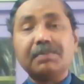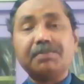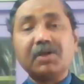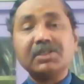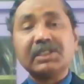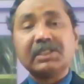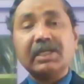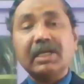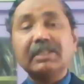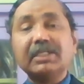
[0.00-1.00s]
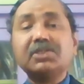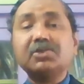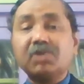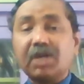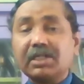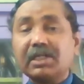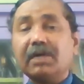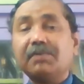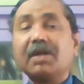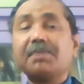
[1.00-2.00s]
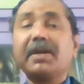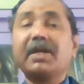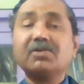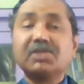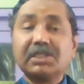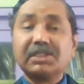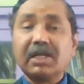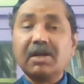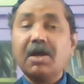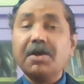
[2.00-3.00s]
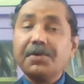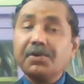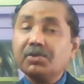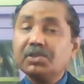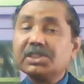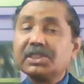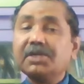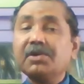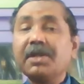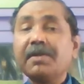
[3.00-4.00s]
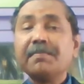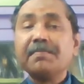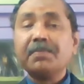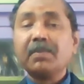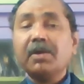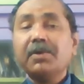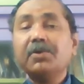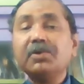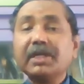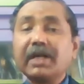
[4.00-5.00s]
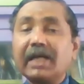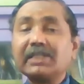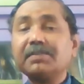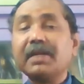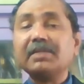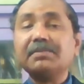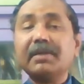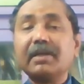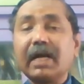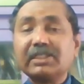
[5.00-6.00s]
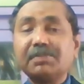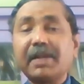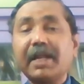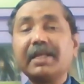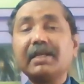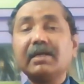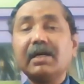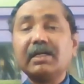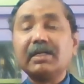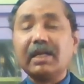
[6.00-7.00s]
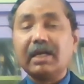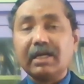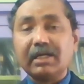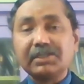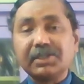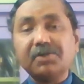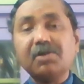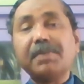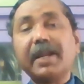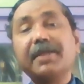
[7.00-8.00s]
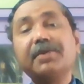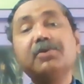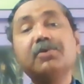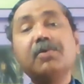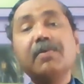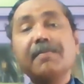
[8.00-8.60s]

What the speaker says: project. Next, you draw the work breakdown structure. You do the scheduling. You do the cost management, cost planning, schedule planning. You do